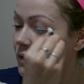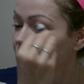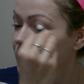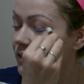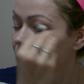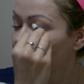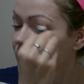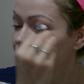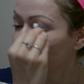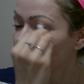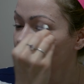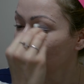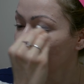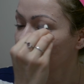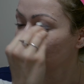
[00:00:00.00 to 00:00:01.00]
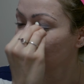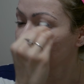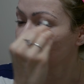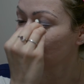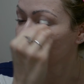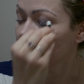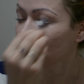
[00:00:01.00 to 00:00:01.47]
when you're 15,
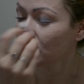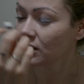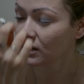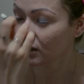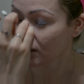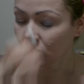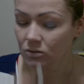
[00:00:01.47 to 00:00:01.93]
16,